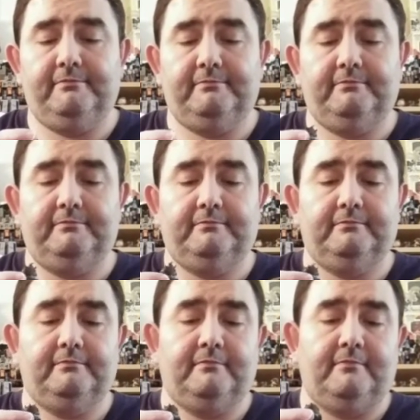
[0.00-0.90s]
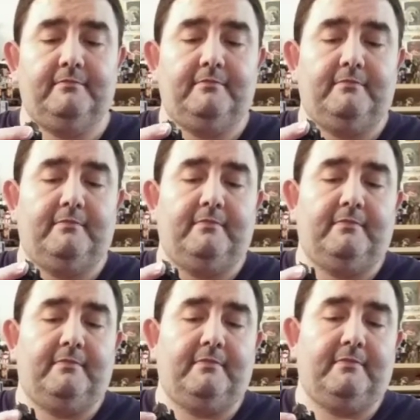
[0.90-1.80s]

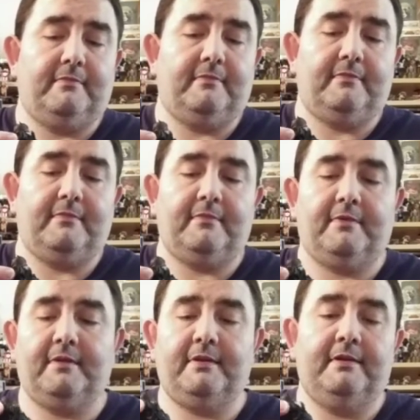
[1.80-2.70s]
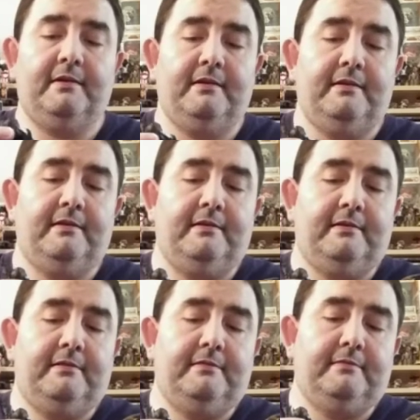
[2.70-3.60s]

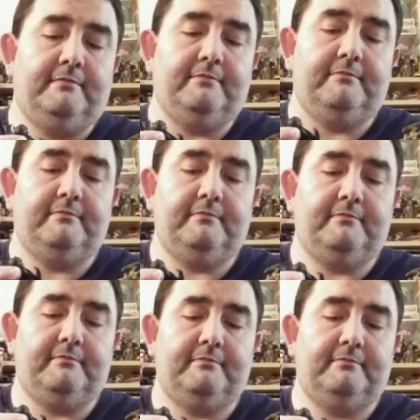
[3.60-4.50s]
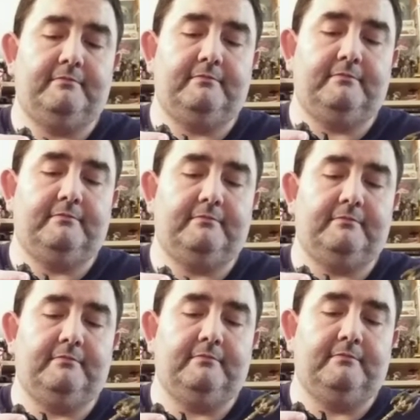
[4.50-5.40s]

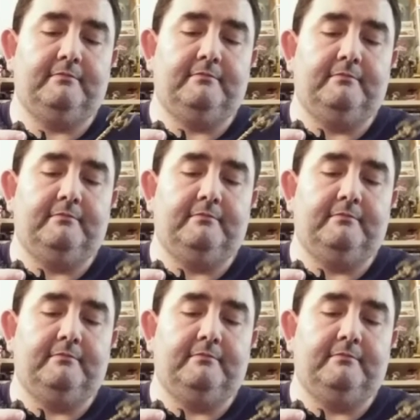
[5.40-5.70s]
[no speech]